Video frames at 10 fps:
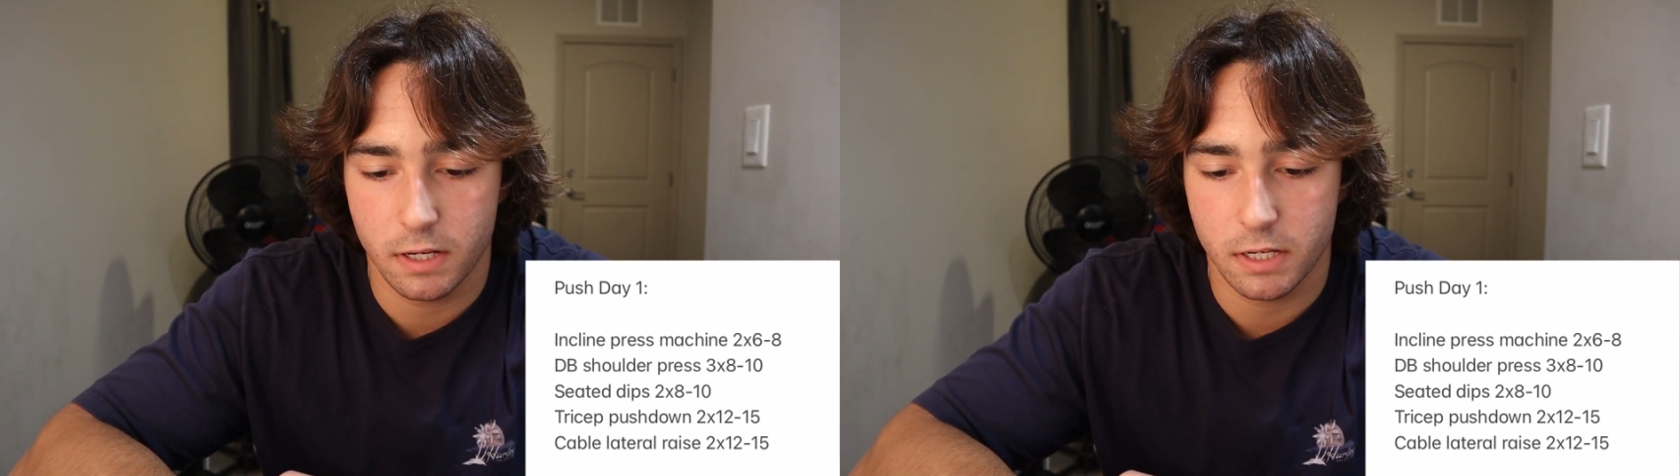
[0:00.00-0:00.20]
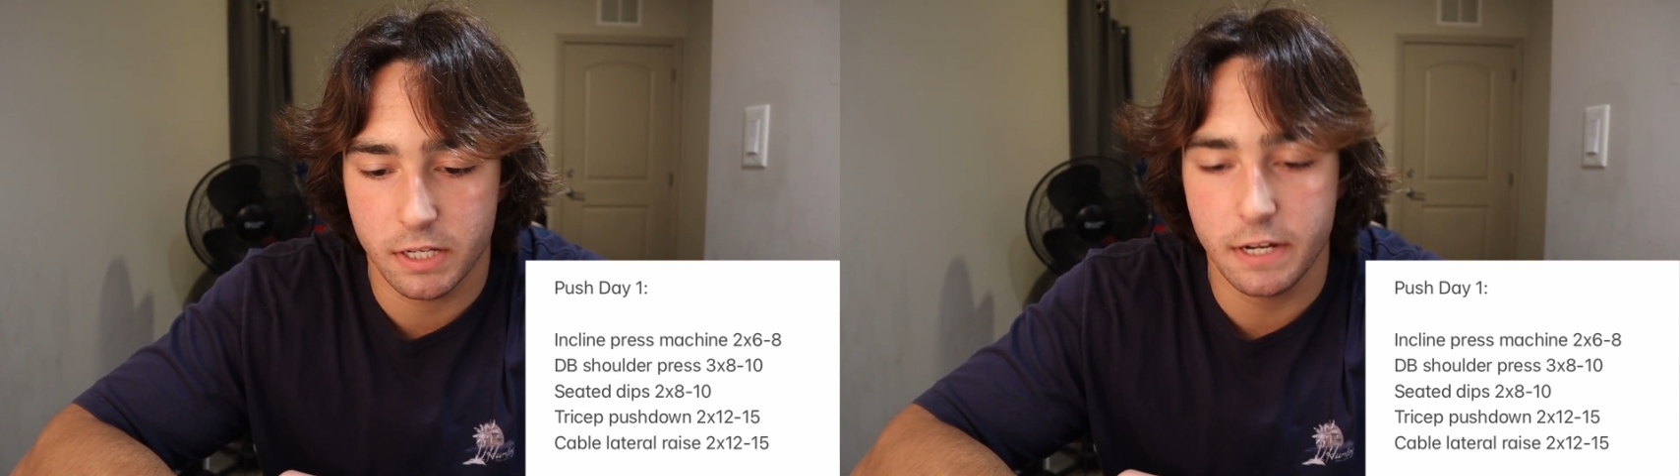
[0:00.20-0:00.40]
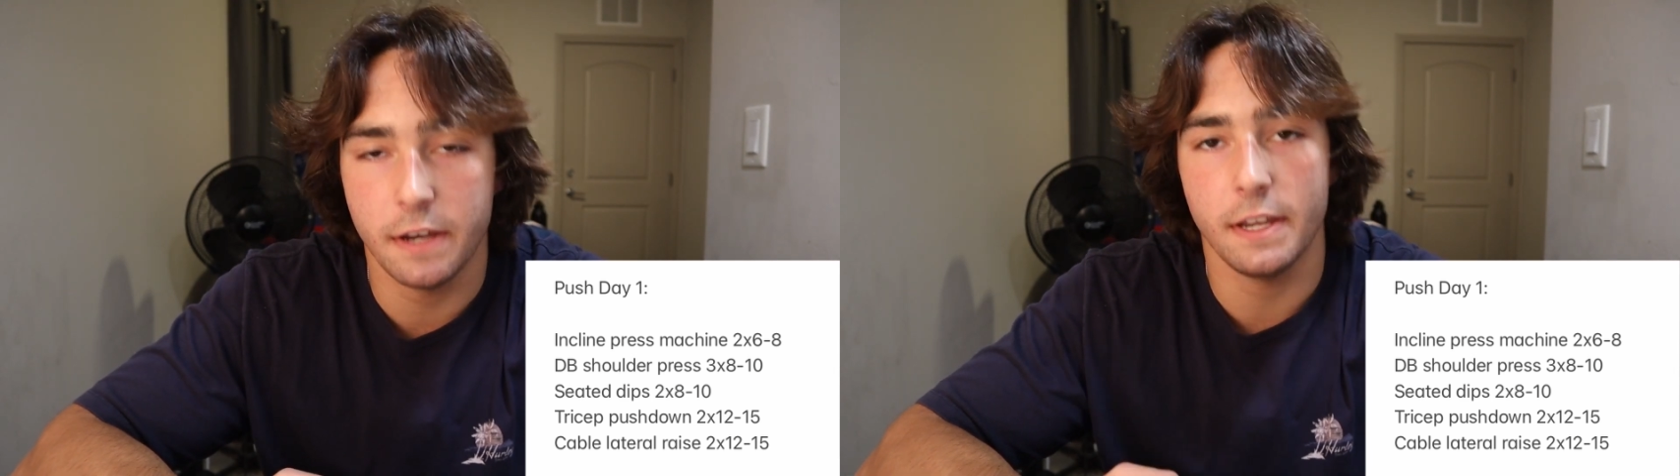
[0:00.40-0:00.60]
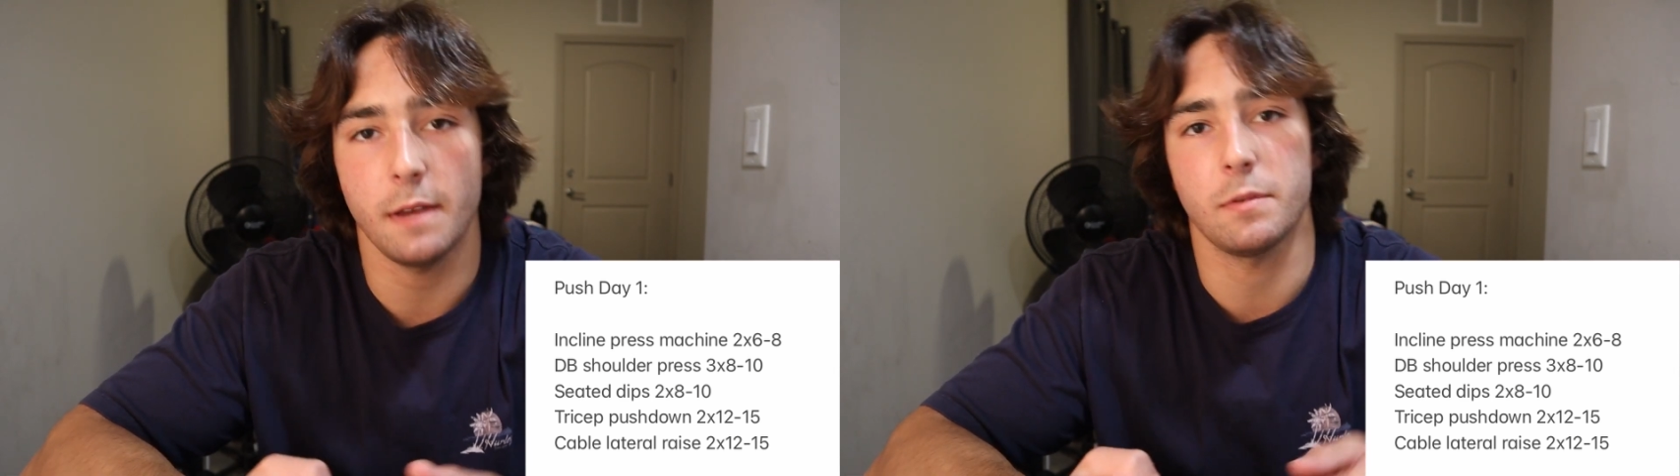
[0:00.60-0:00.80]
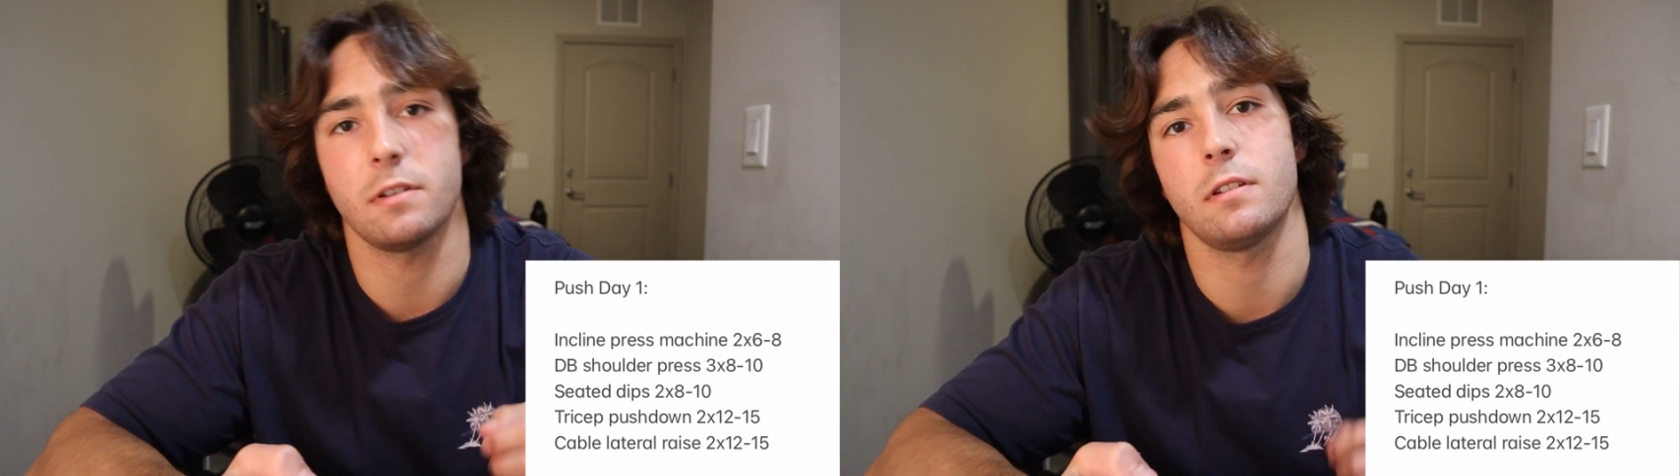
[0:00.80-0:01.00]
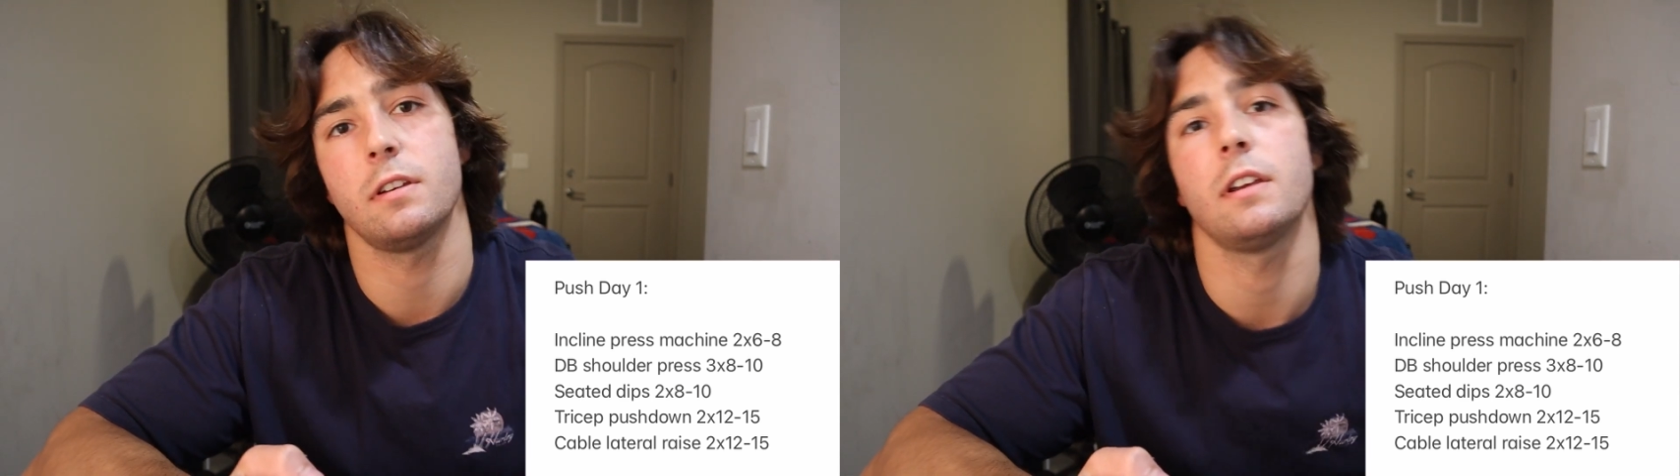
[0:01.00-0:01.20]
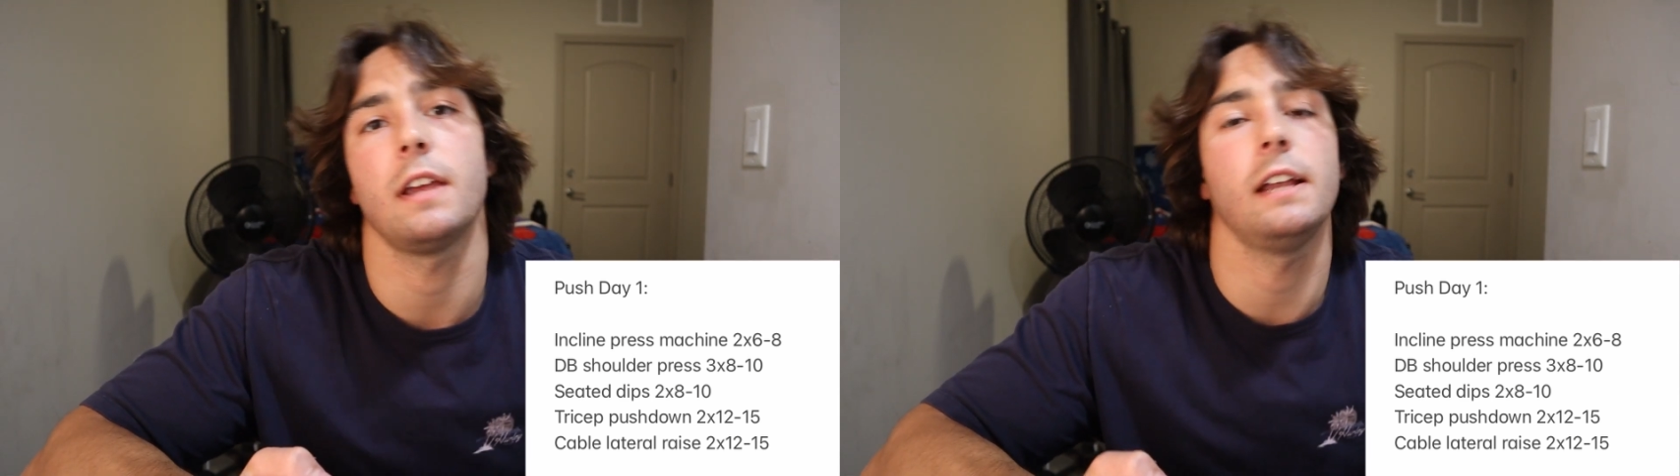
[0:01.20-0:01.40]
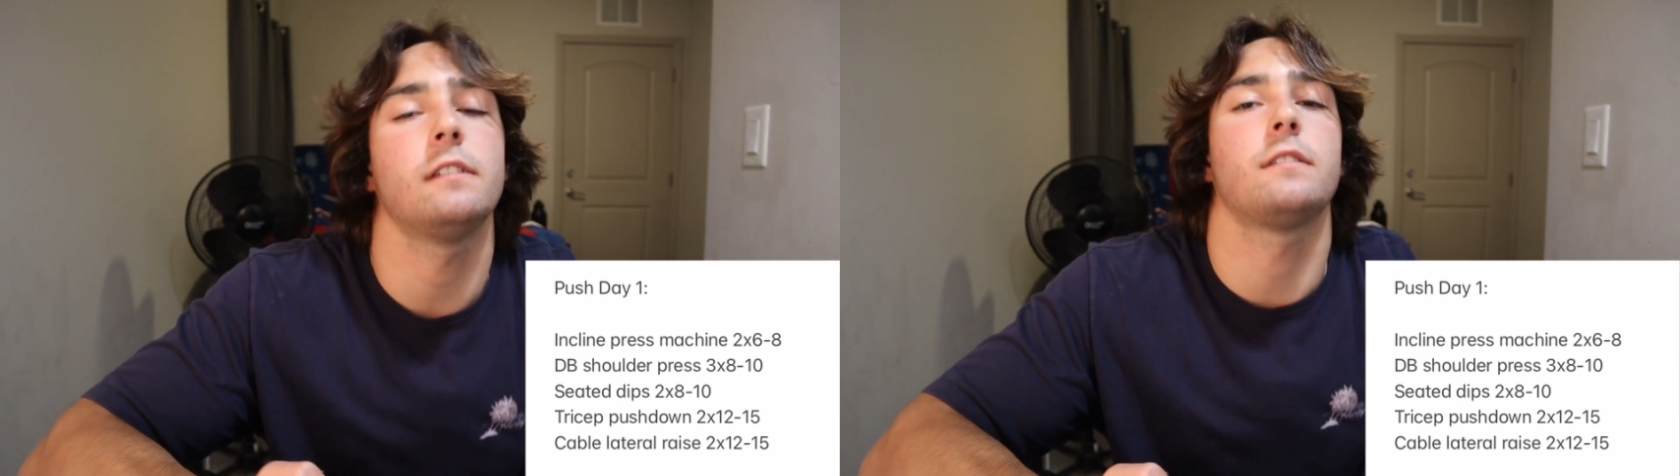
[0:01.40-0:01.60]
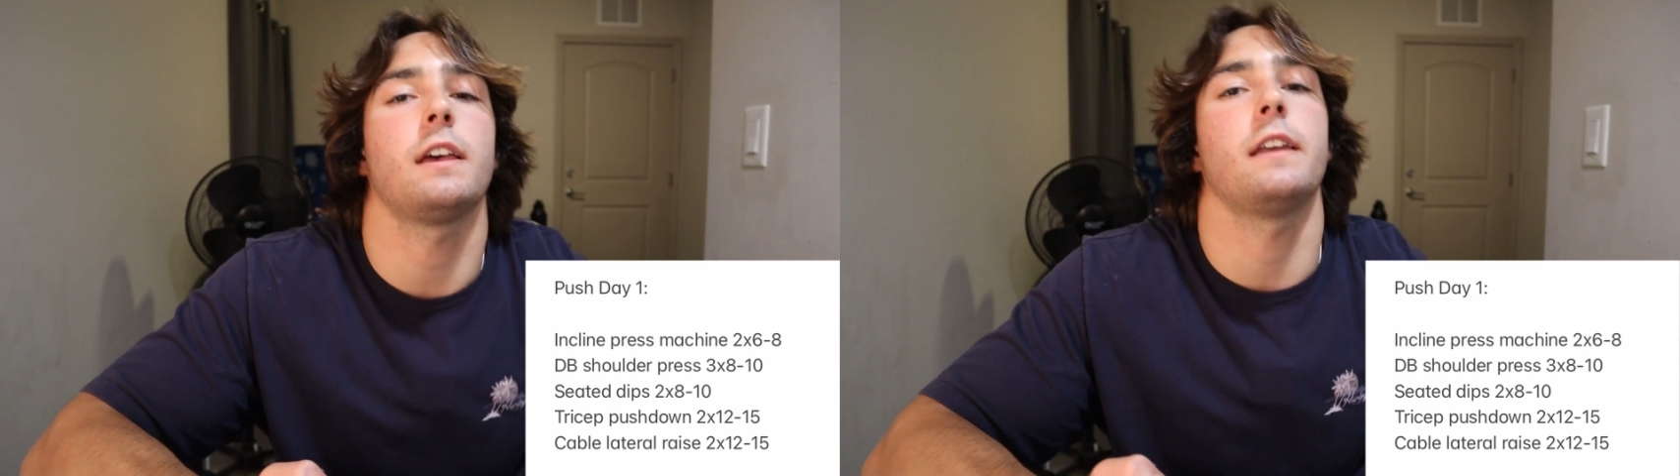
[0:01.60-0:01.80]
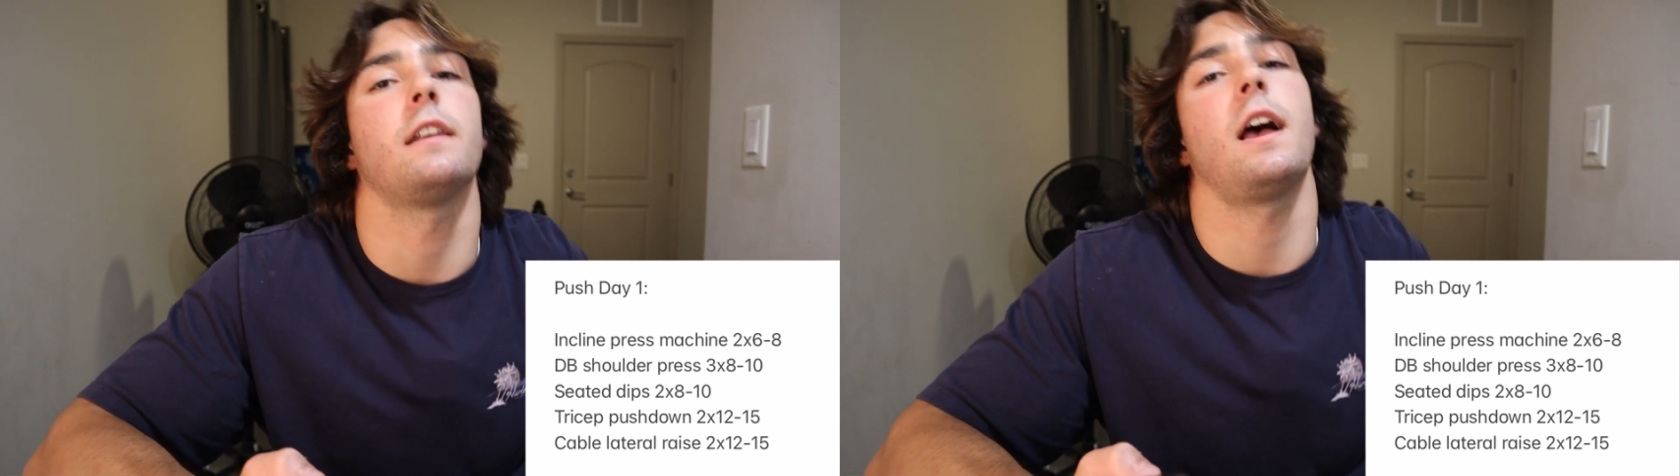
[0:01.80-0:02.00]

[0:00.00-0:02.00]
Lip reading: seated dips, 8 to 10.